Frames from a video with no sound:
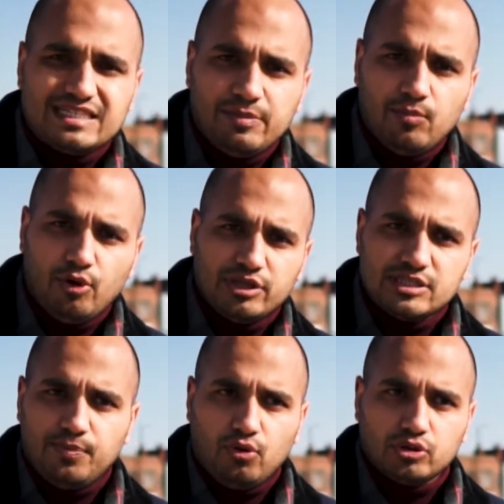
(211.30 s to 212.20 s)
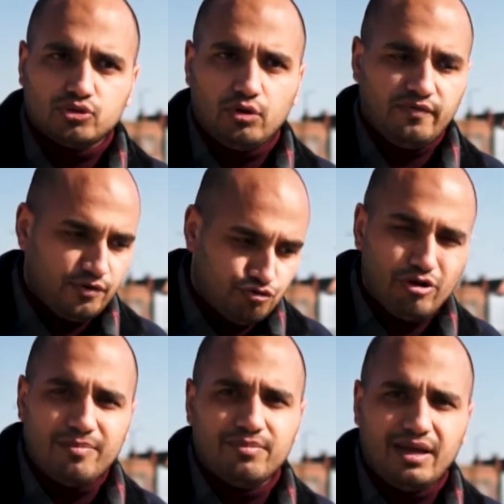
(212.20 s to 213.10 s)
to be more in the sport sort of
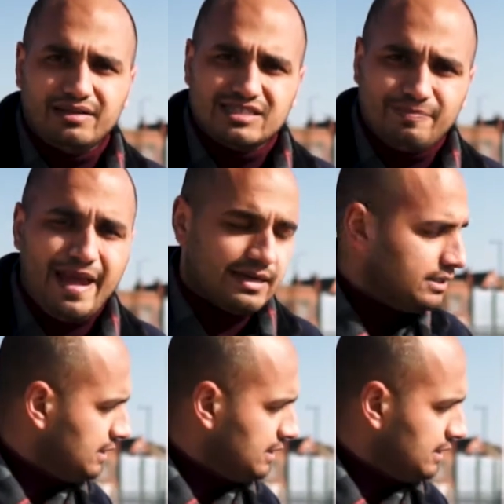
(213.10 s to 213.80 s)
trim and spec.